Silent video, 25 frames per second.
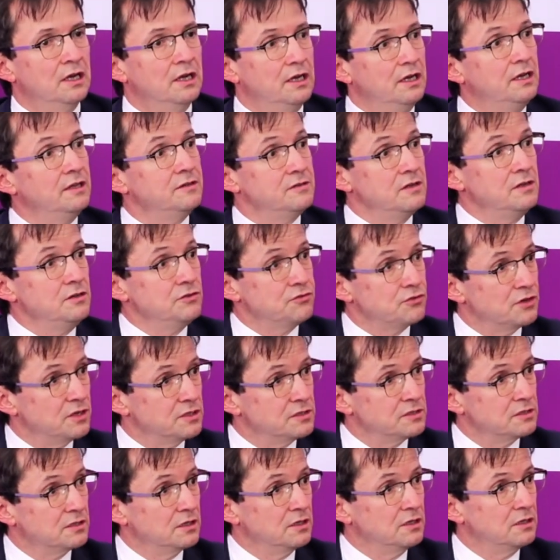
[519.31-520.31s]
is
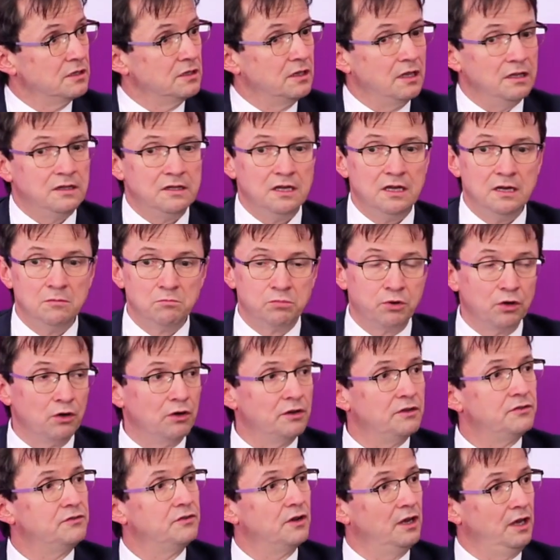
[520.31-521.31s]
interested that the
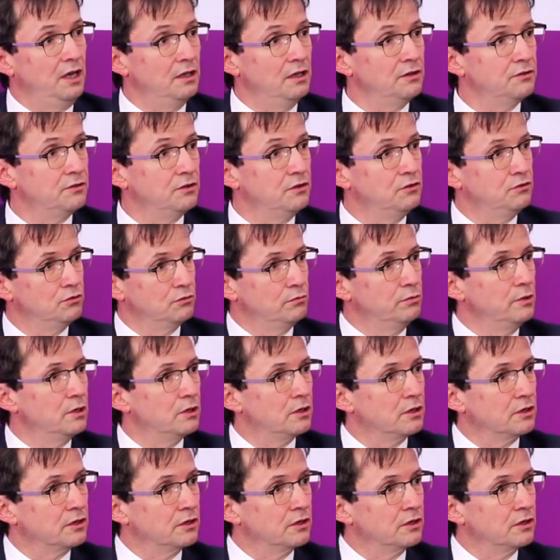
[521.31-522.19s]
employees are healthy to work.